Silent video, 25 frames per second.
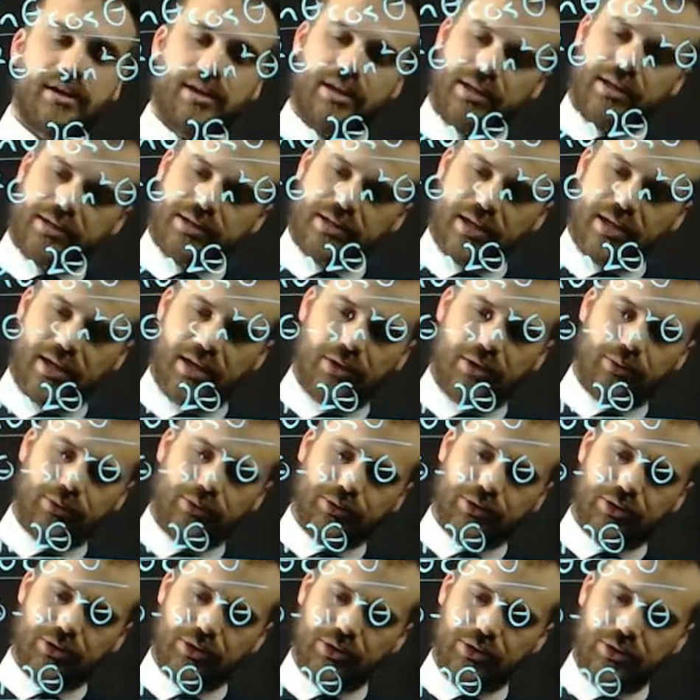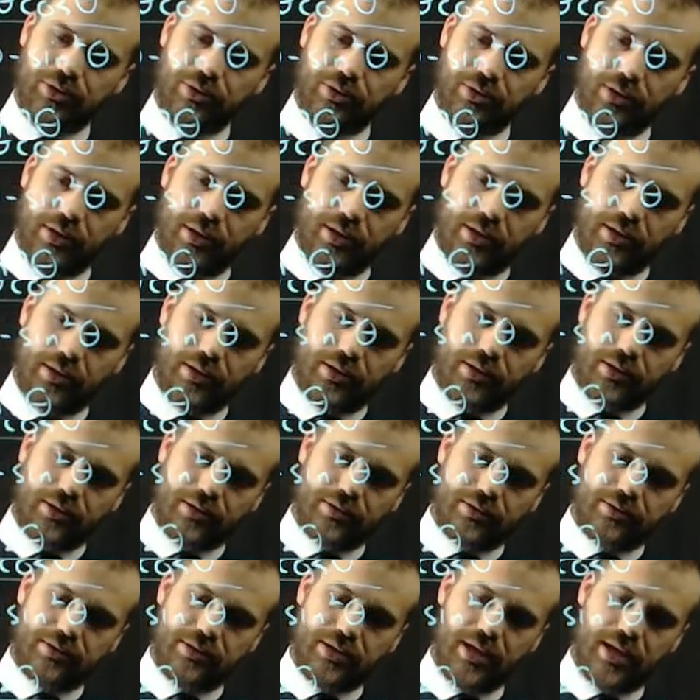is equal to
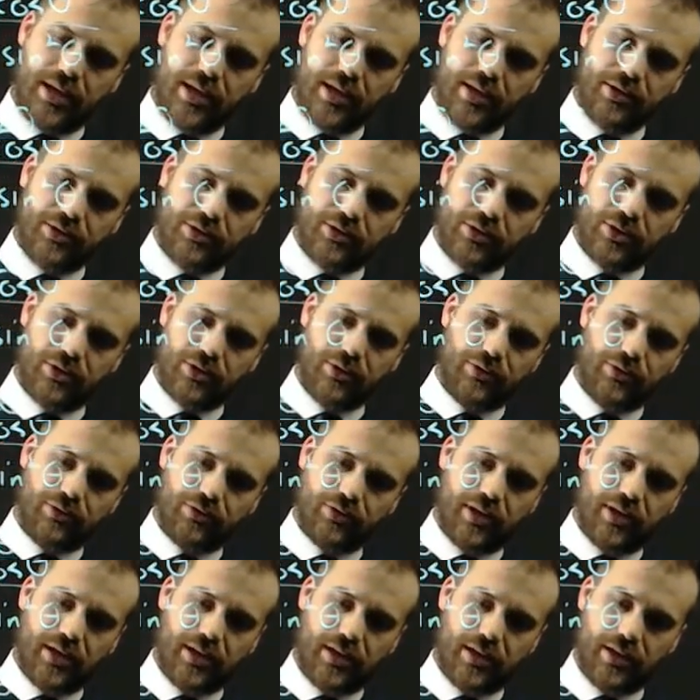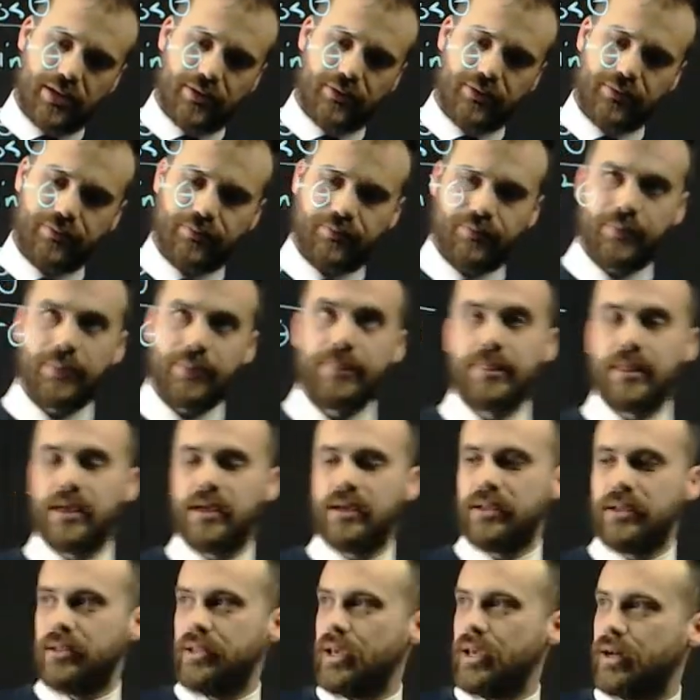tan 2 theta.
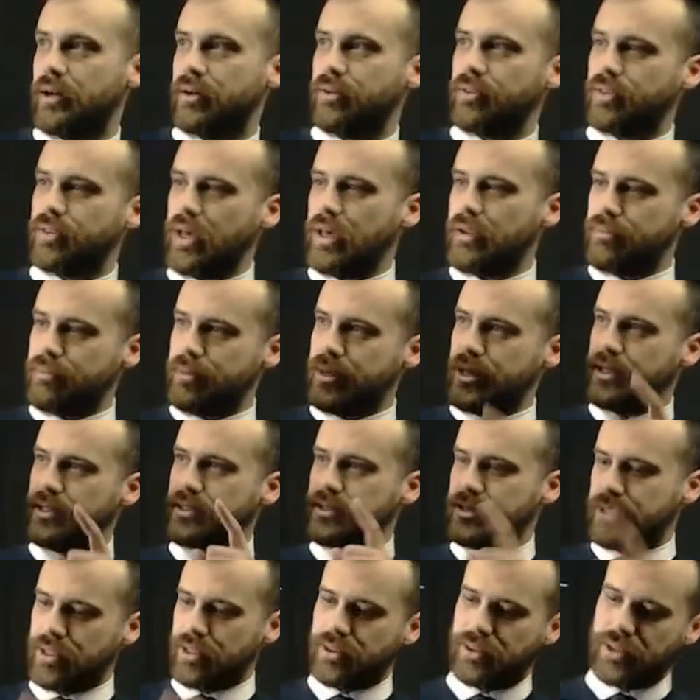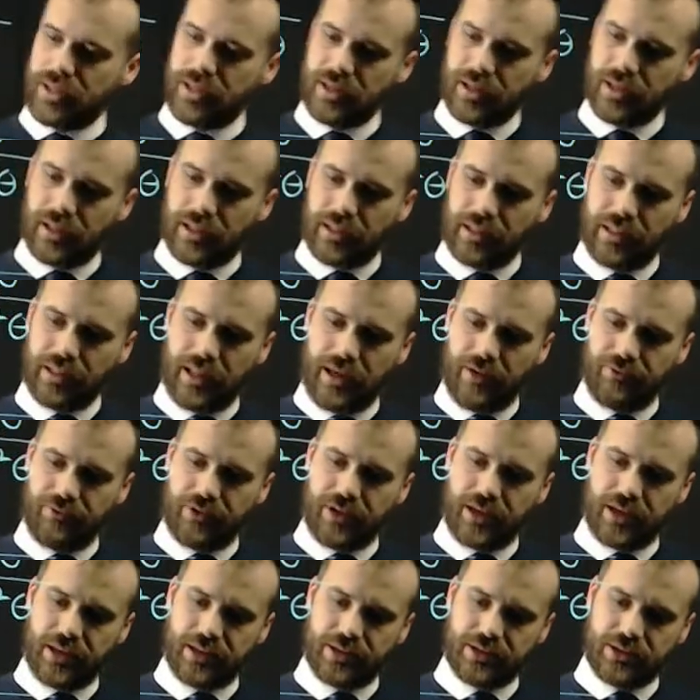Now, that means that the
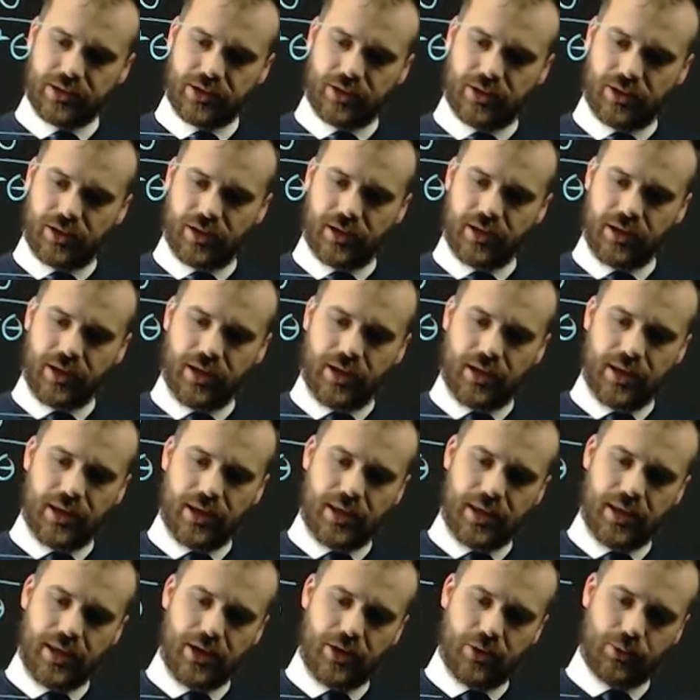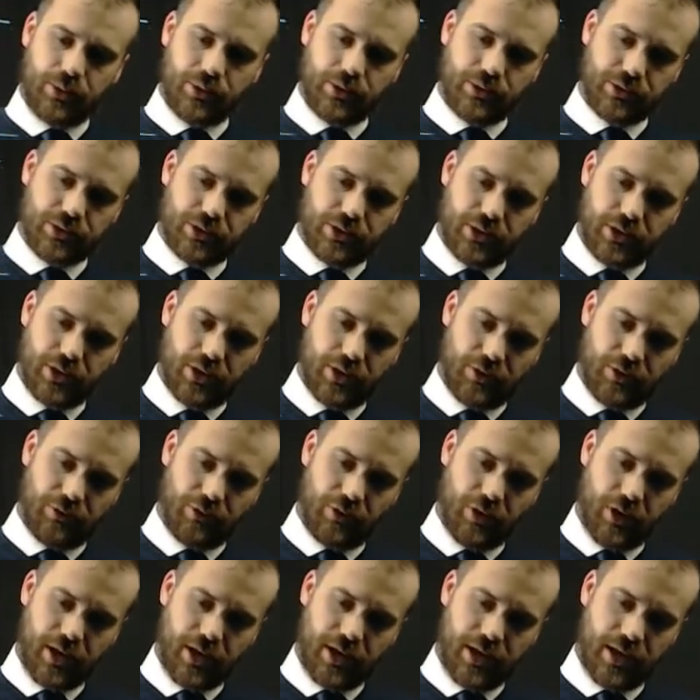left-hand side equals the
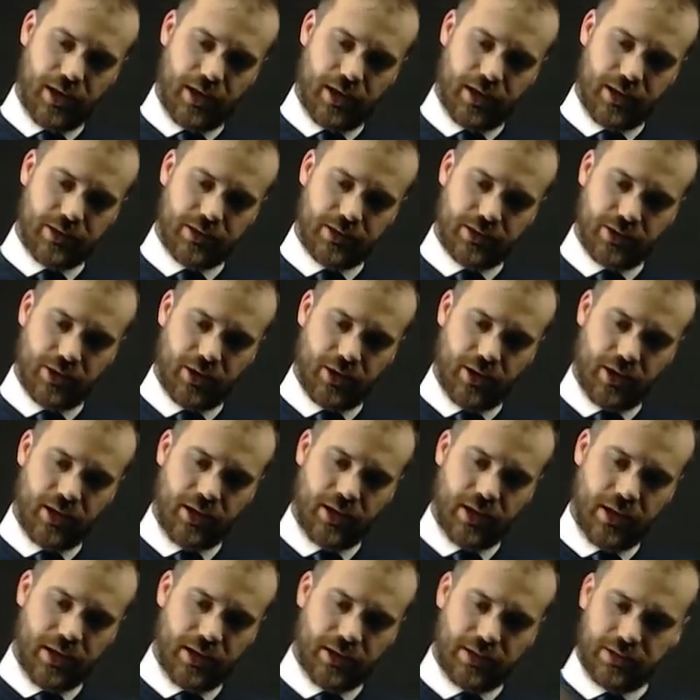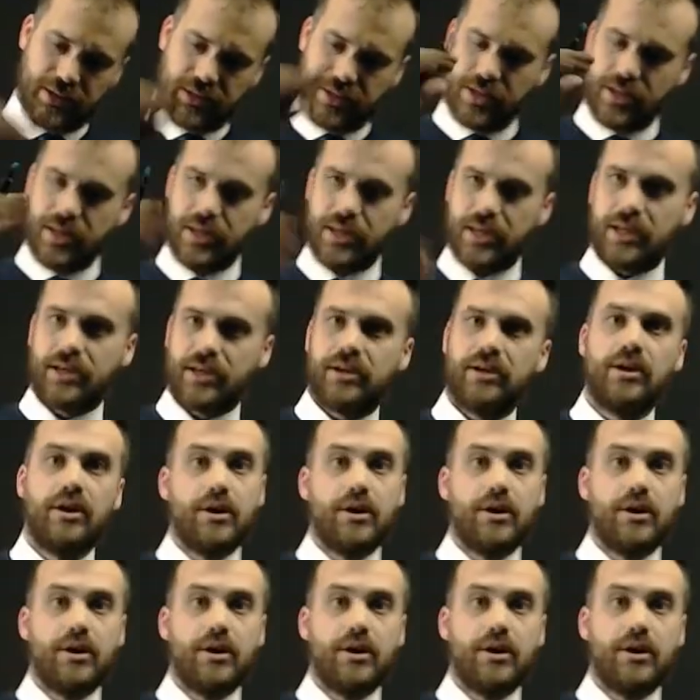right-hand side. Tick,